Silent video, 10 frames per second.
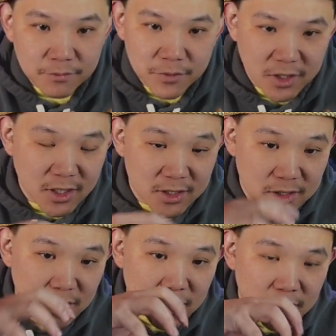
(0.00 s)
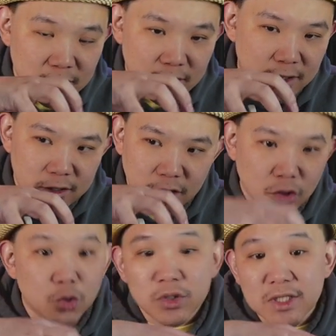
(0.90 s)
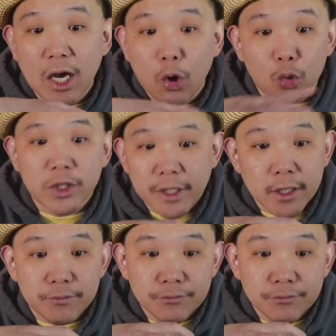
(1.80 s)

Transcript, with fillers: because the the glue is not holding it.